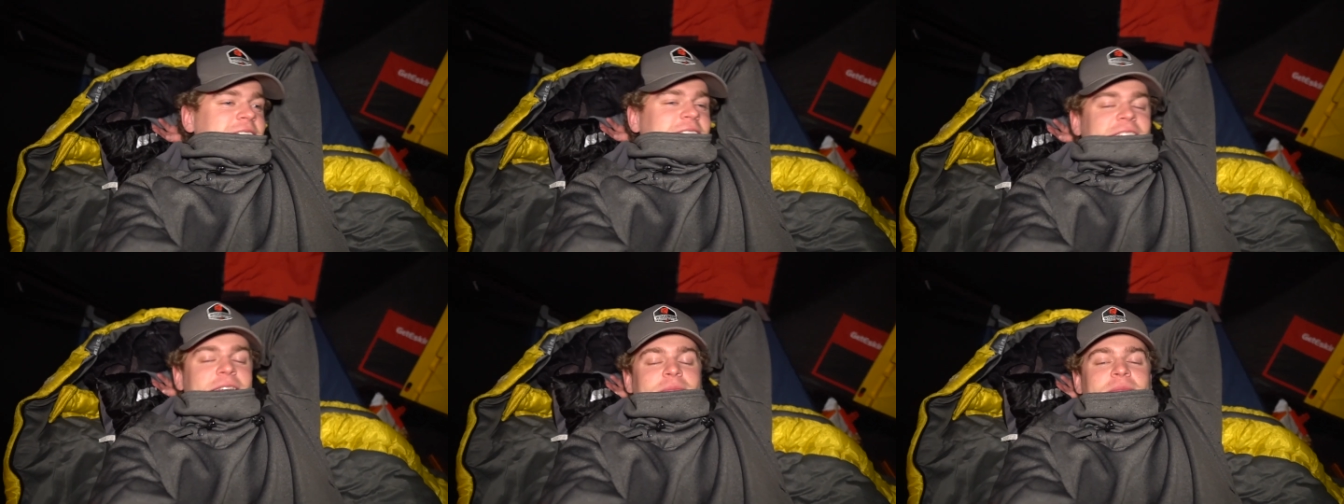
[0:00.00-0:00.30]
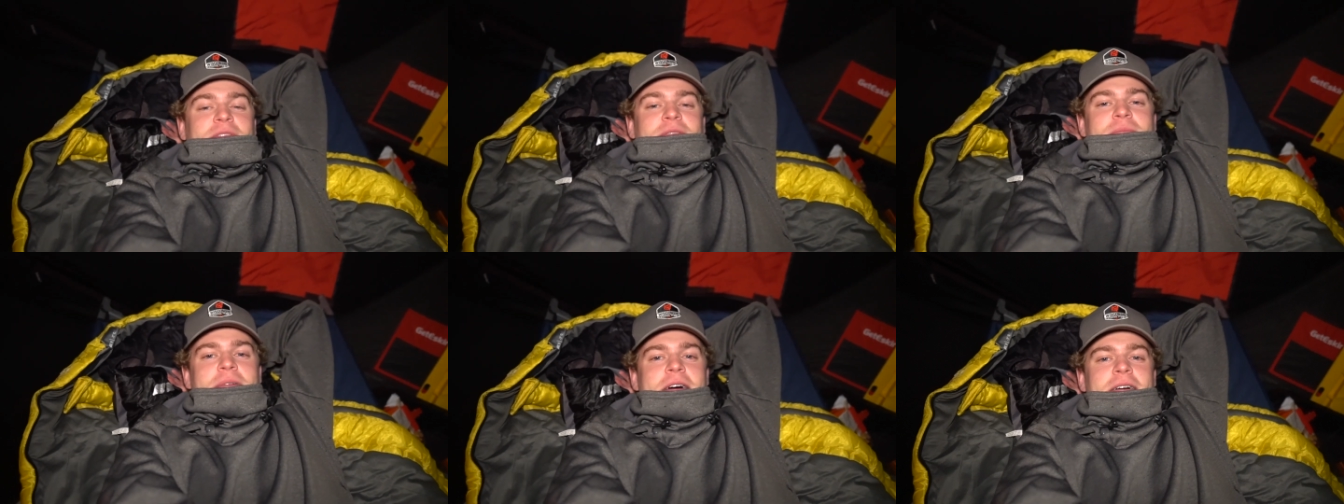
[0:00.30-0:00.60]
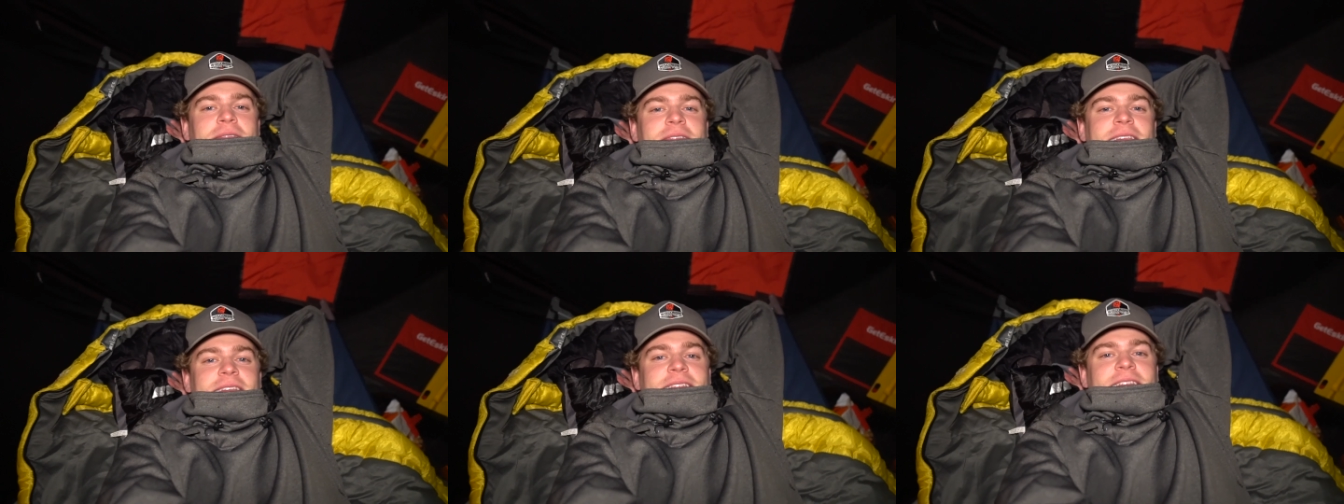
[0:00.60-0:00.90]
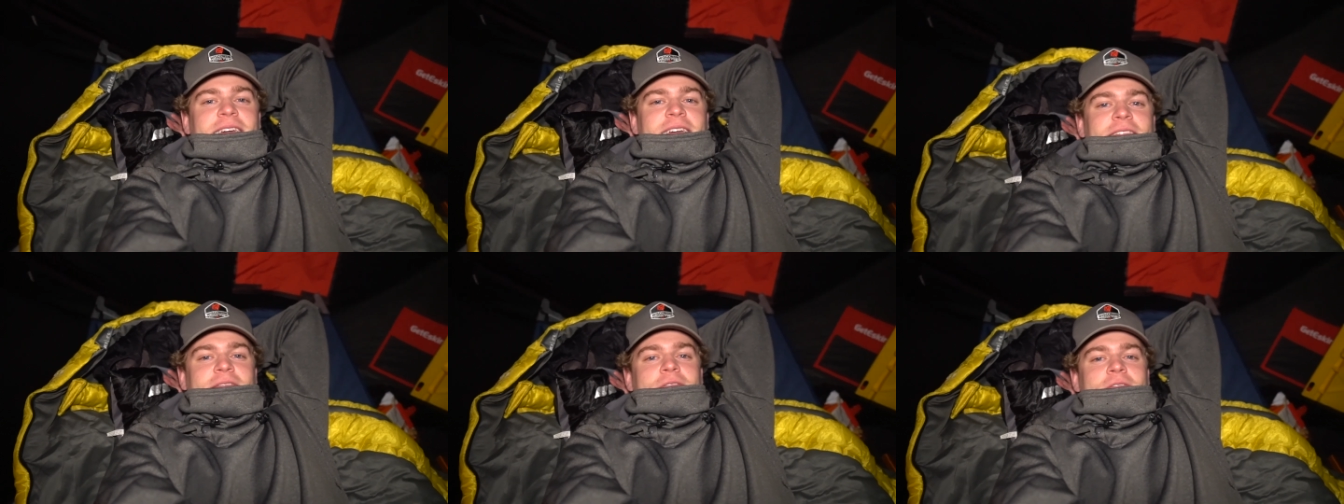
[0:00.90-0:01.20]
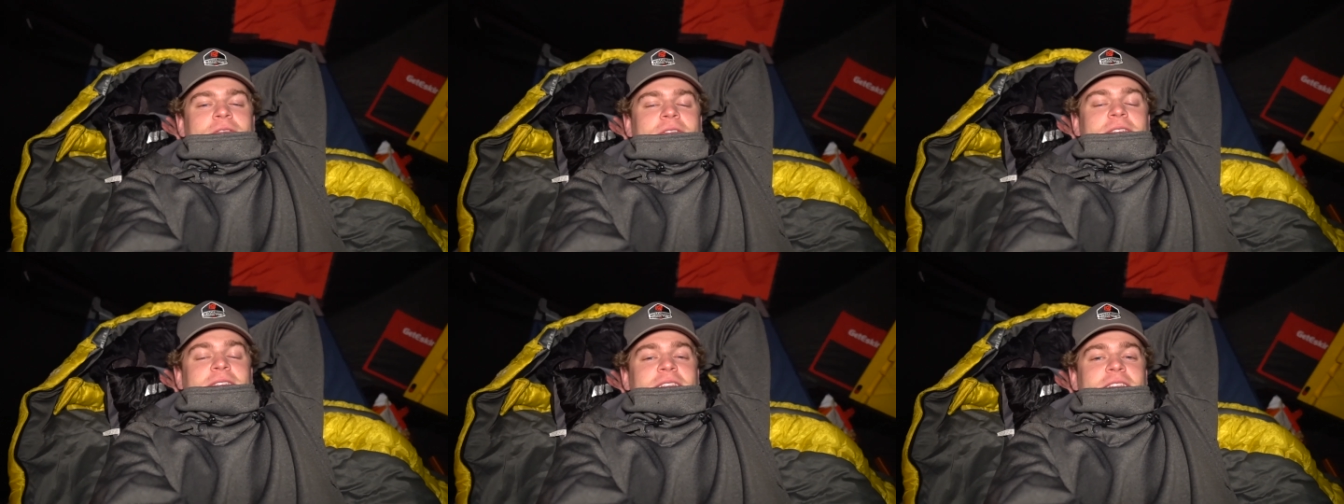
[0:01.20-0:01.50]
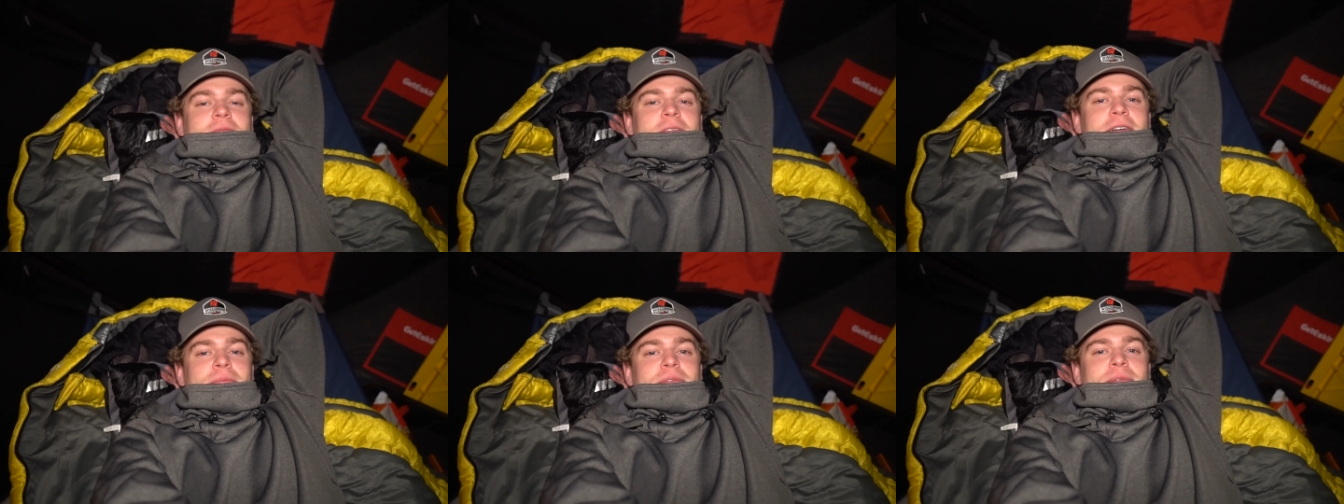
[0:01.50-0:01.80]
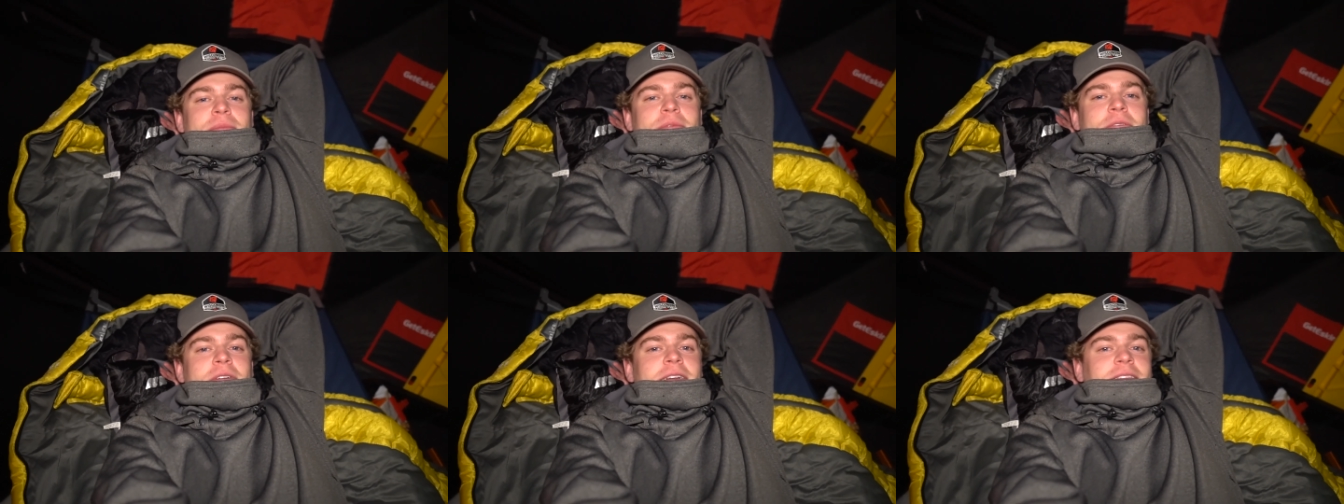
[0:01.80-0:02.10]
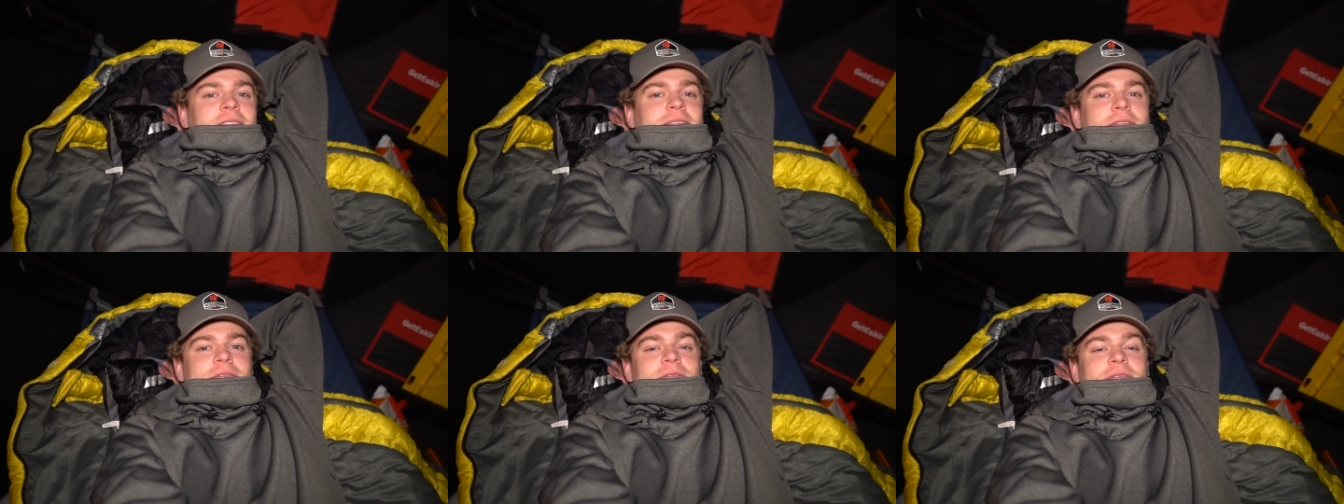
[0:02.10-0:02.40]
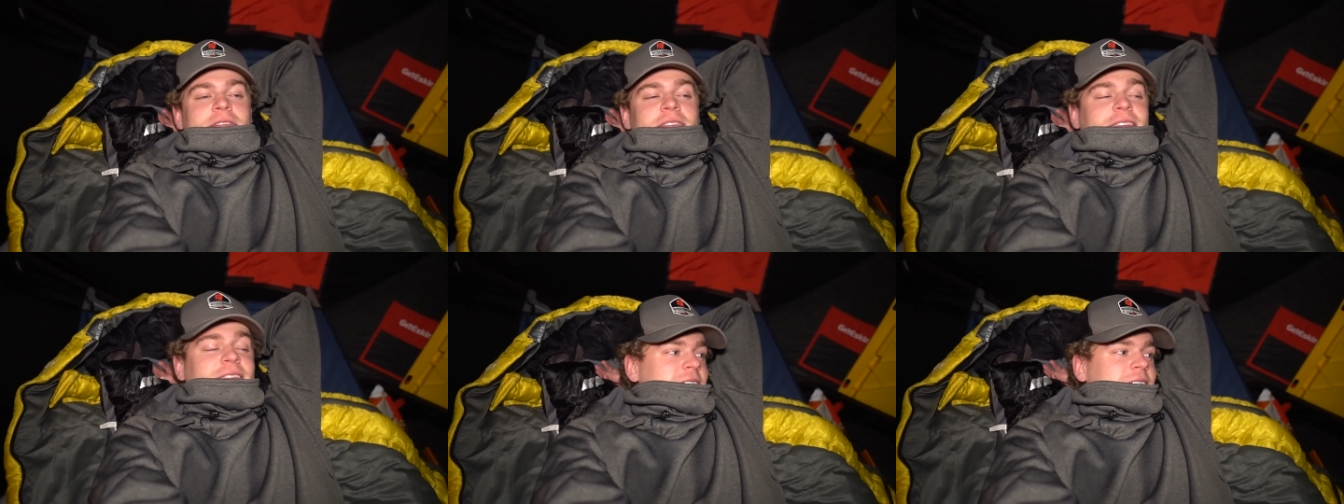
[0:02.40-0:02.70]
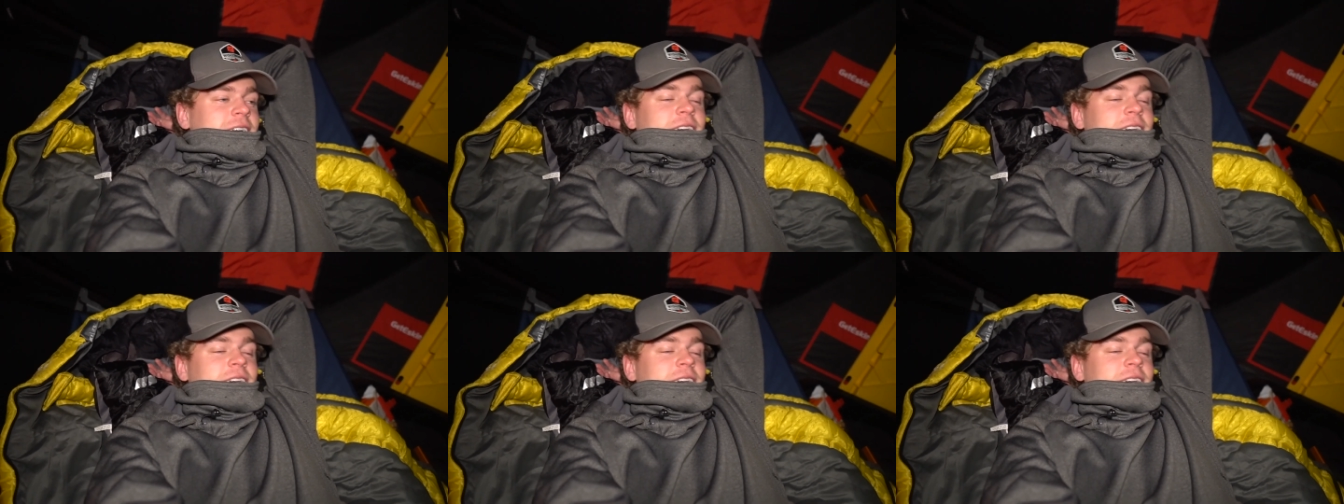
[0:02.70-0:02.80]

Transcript: Something about this. I can totally see why people like to do this.